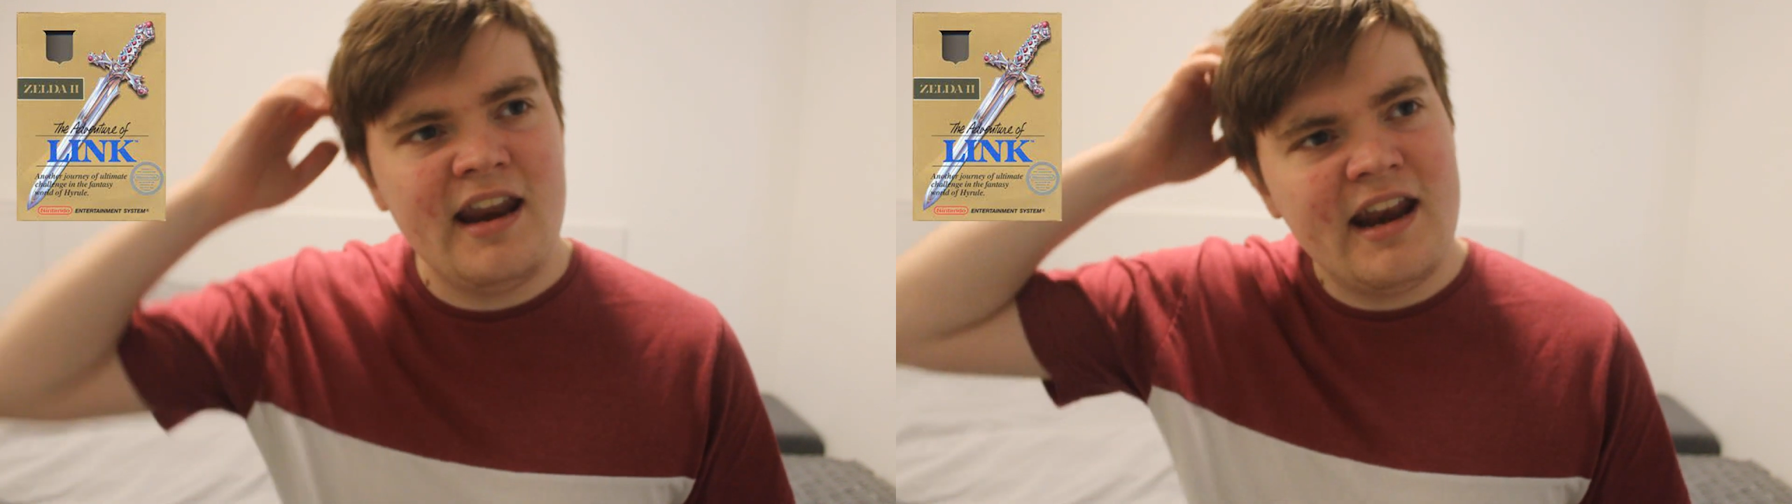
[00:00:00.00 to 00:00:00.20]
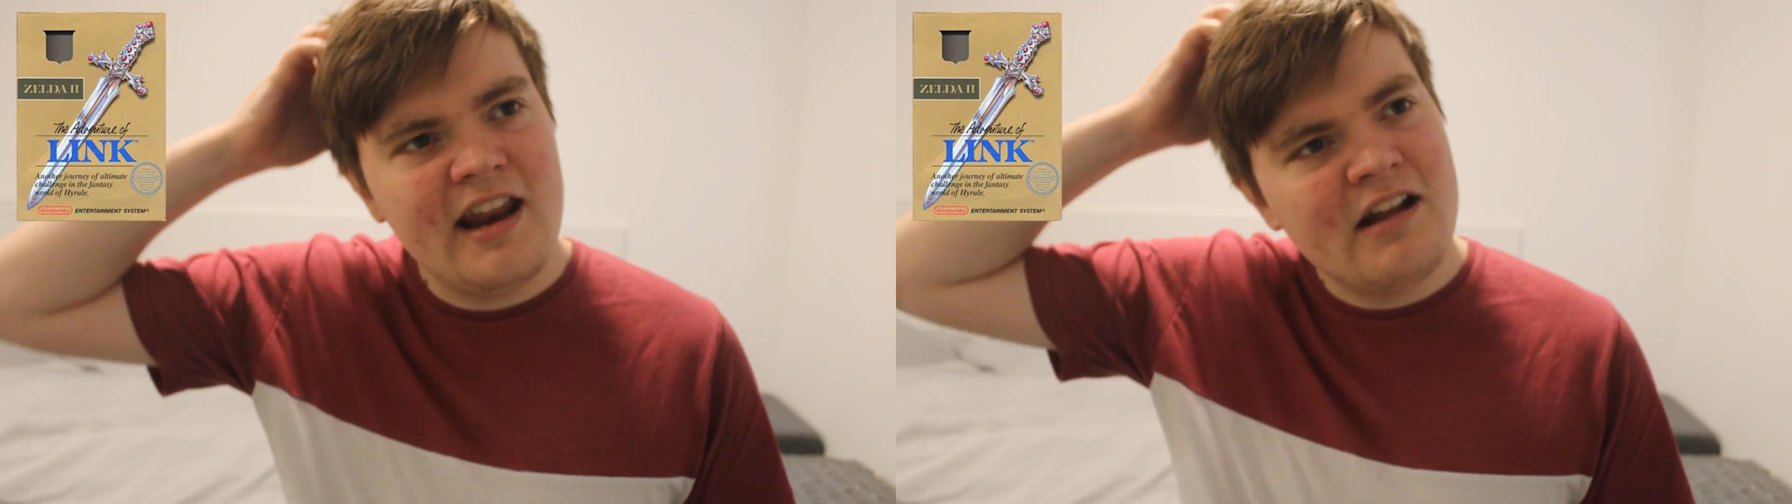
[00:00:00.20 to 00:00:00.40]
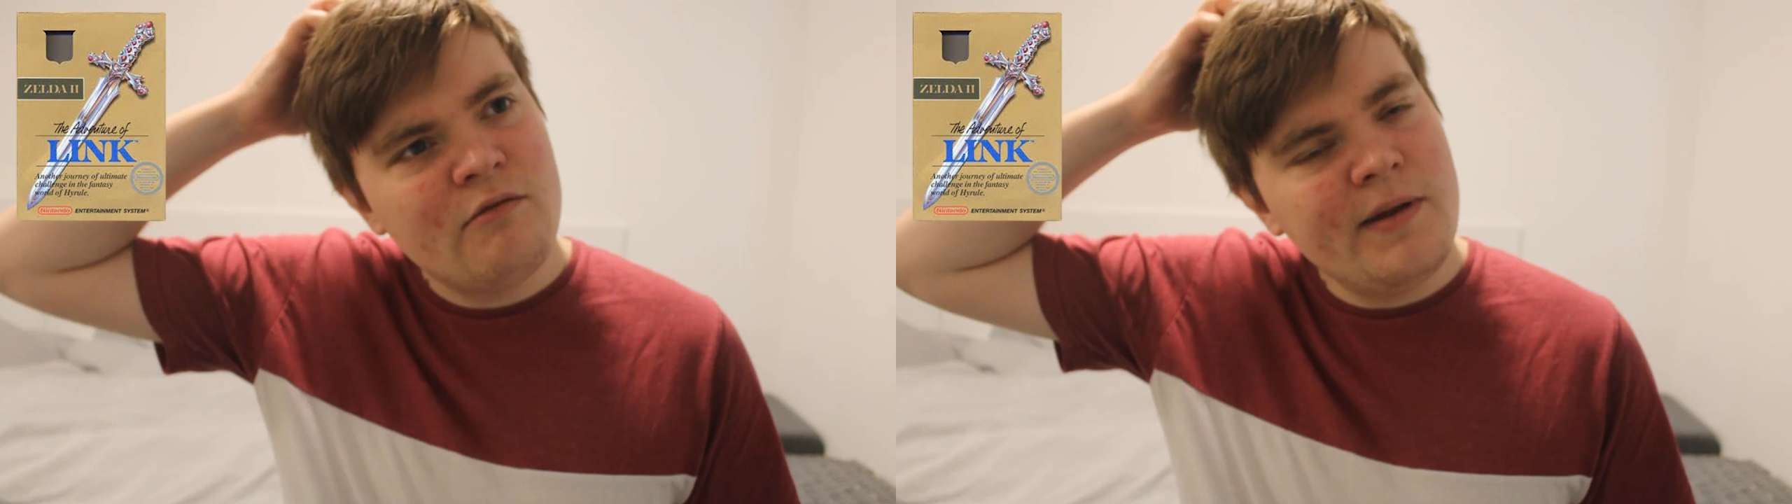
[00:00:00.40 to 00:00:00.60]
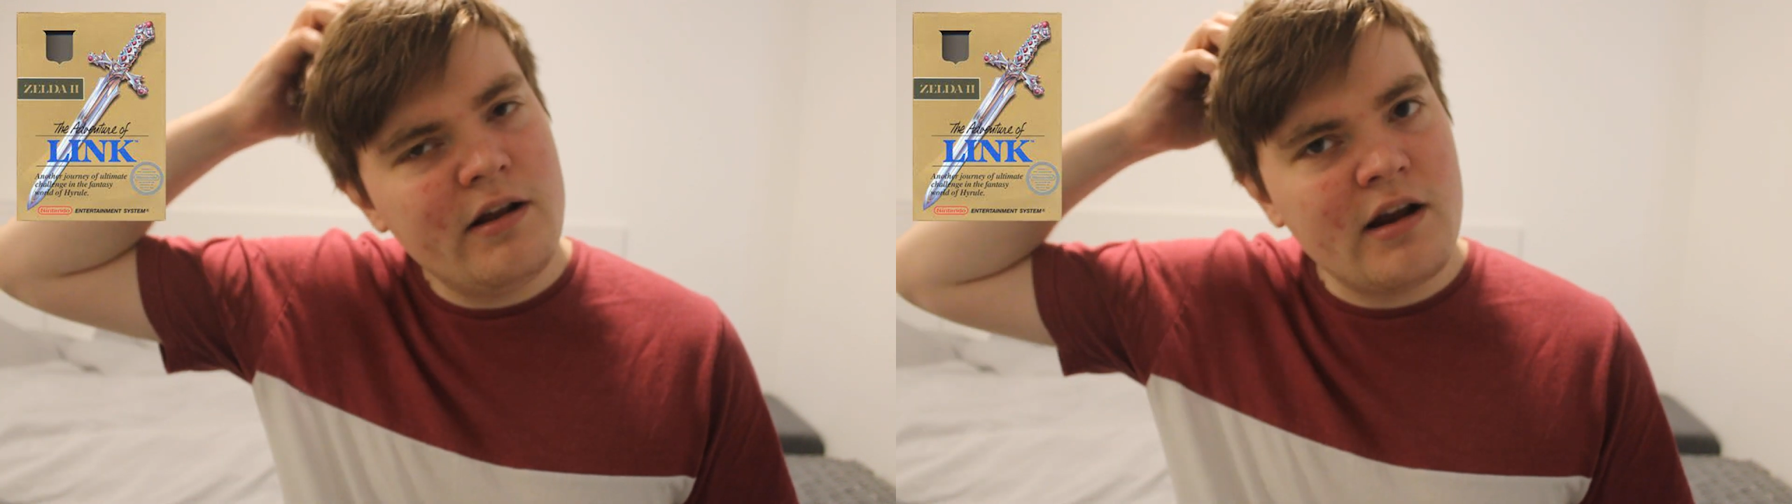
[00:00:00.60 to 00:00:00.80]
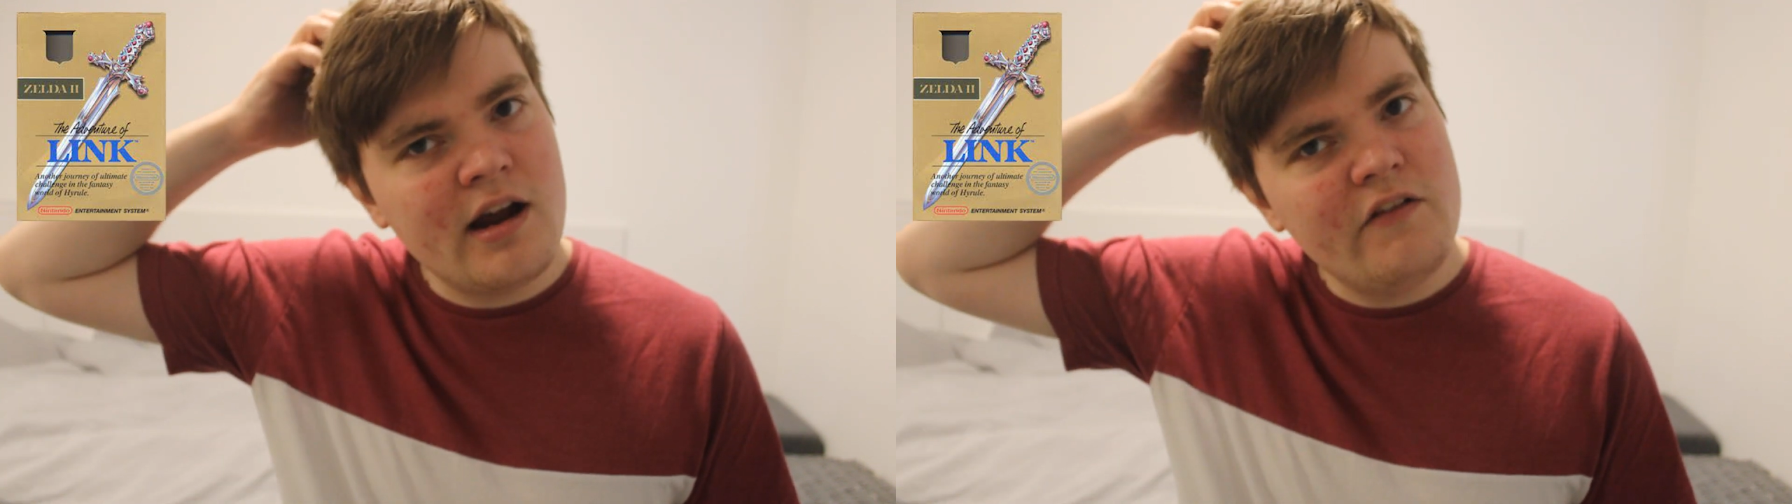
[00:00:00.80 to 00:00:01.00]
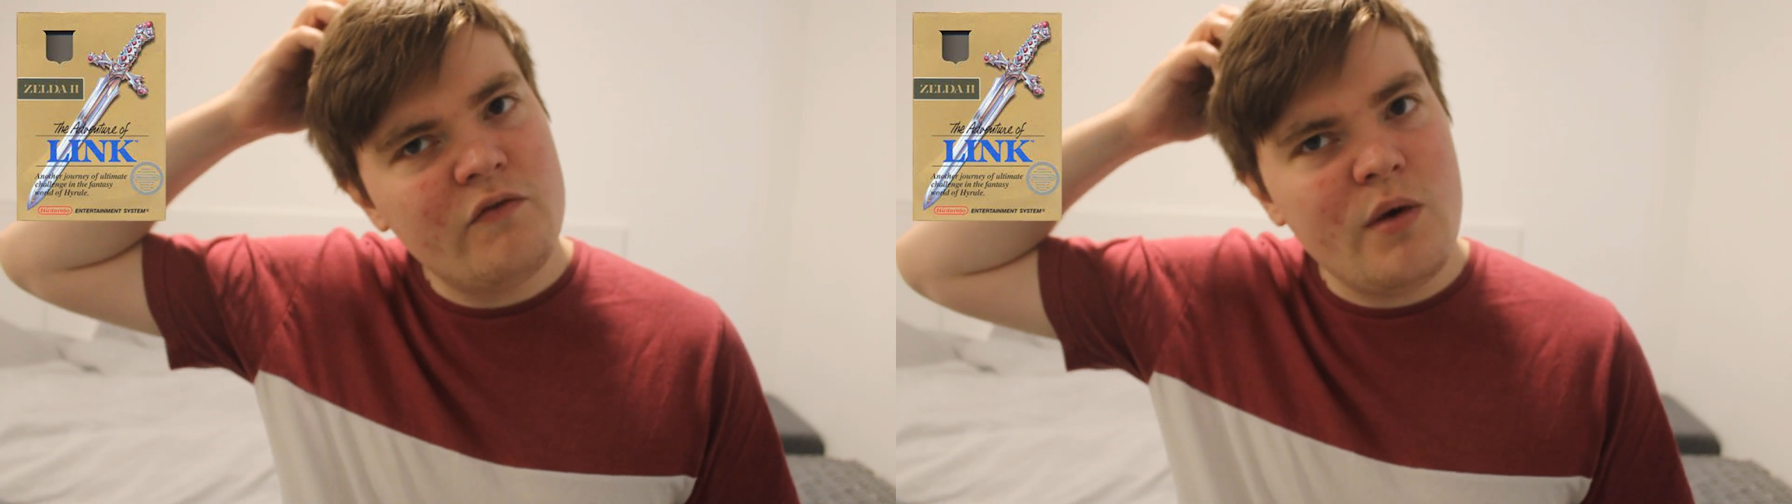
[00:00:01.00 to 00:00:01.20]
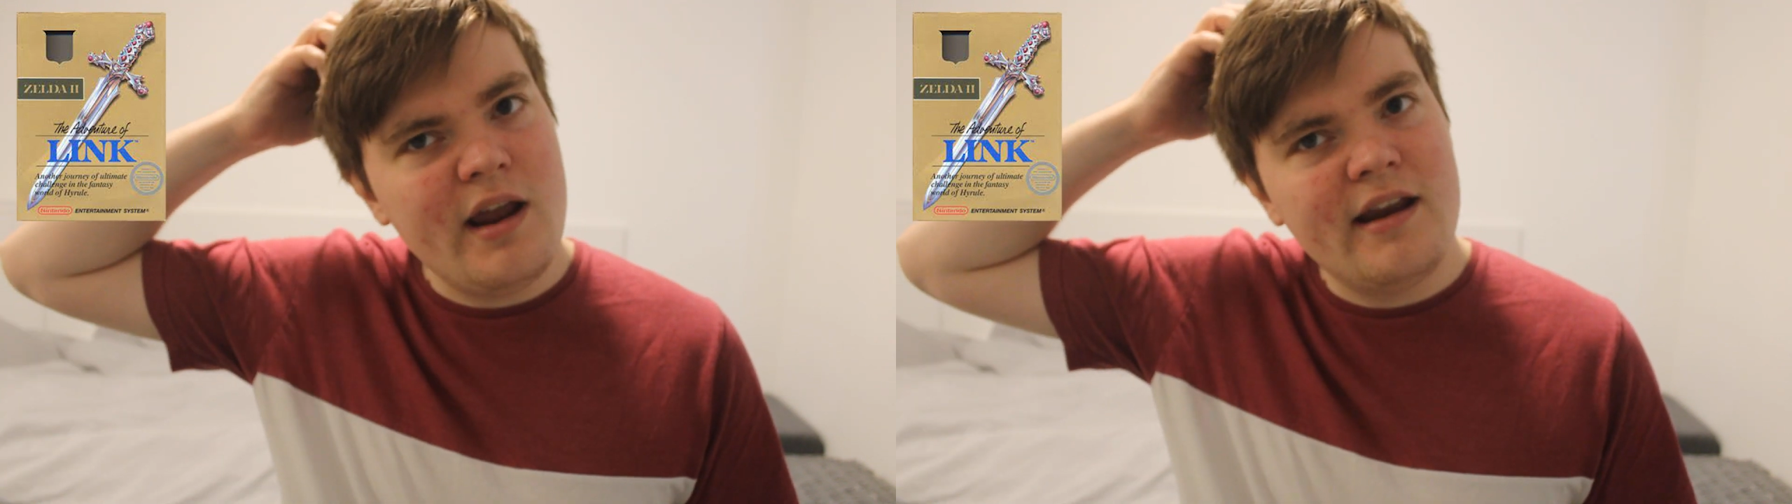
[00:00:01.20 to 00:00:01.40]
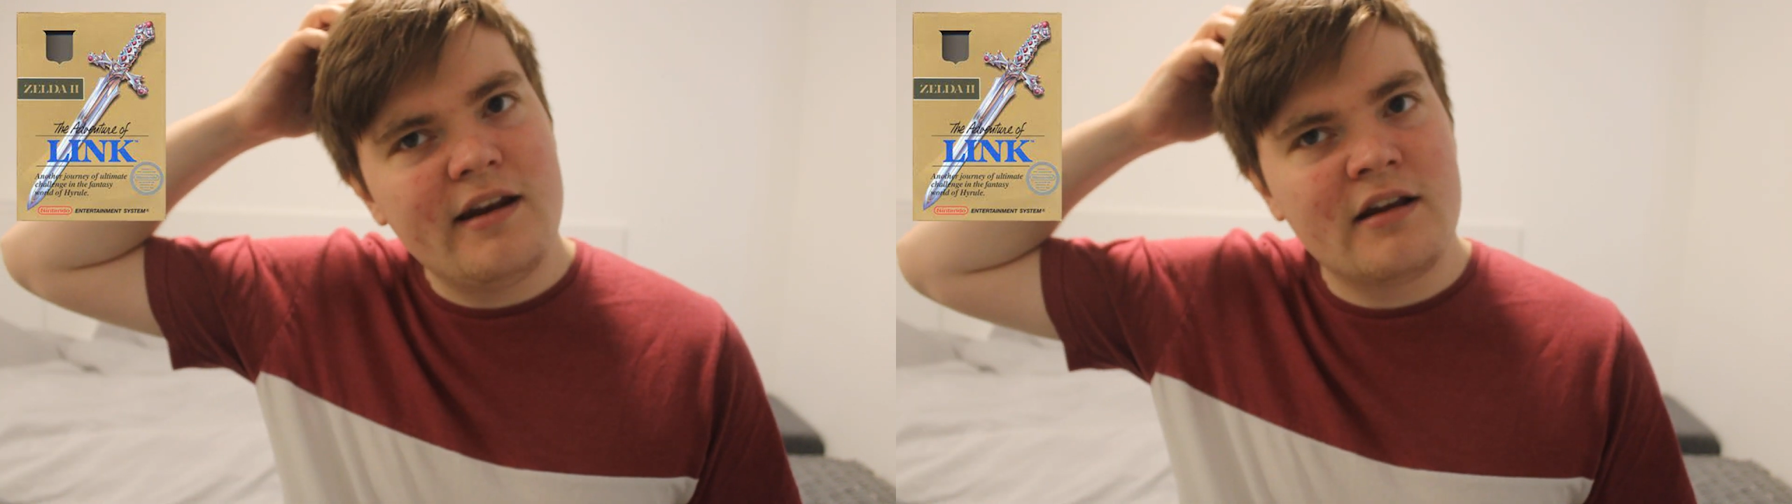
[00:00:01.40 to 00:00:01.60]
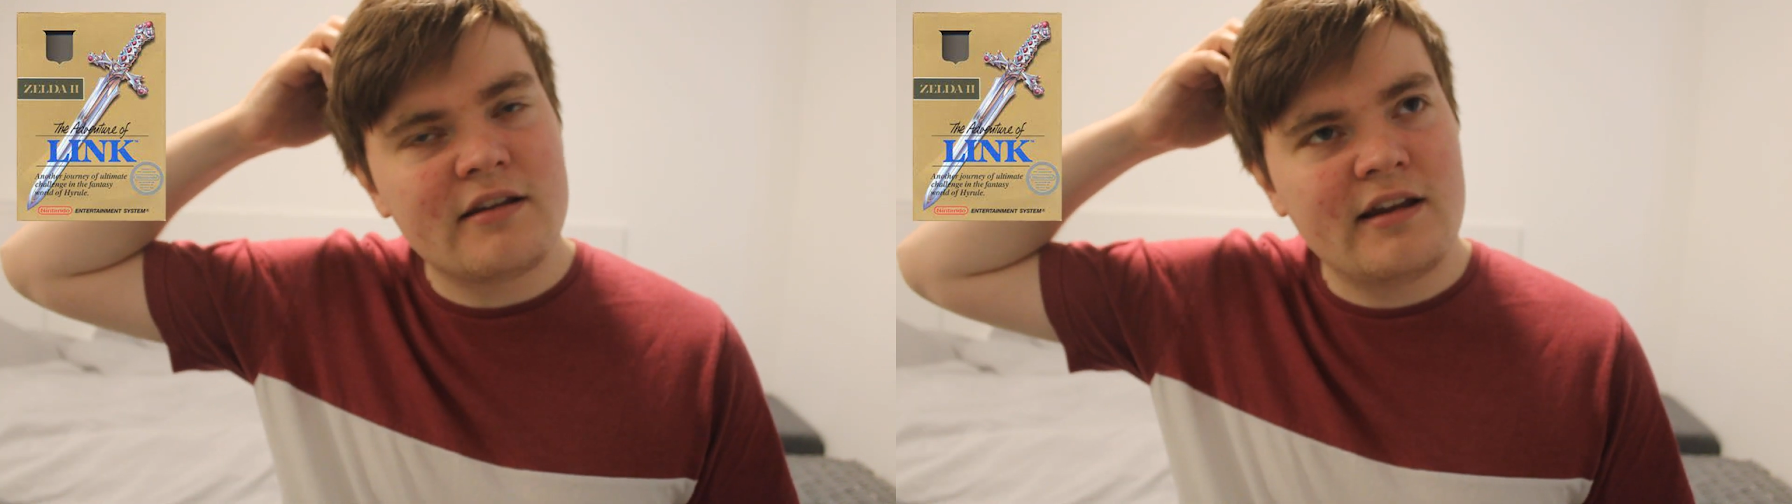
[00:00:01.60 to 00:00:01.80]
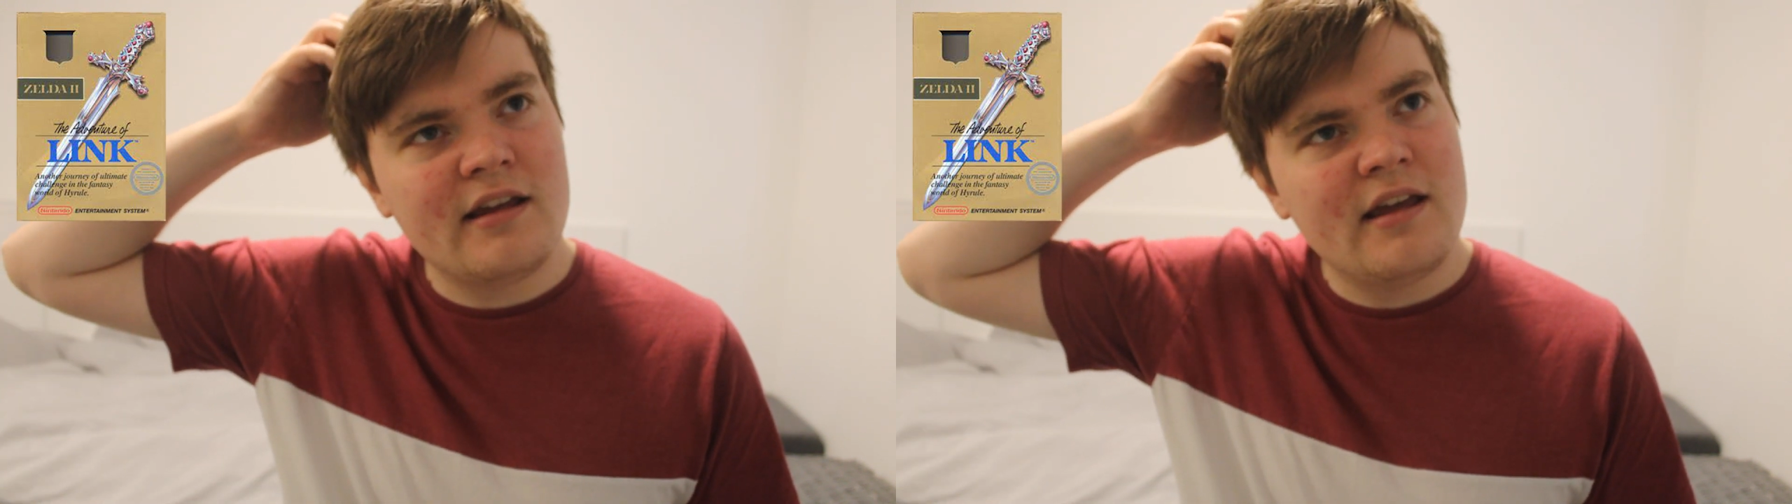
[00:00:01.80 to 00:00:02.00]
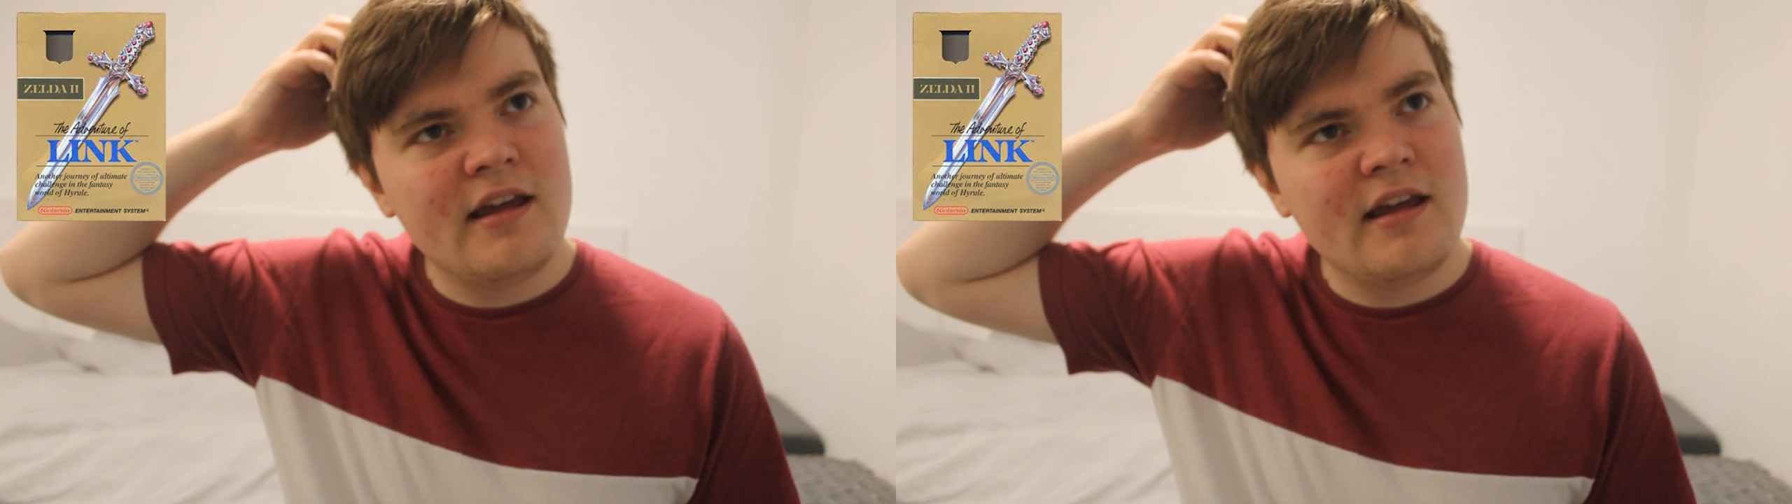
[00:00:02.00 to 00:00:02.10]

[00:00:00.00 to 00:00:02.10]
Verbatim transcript: and it'll be kind of weird because like,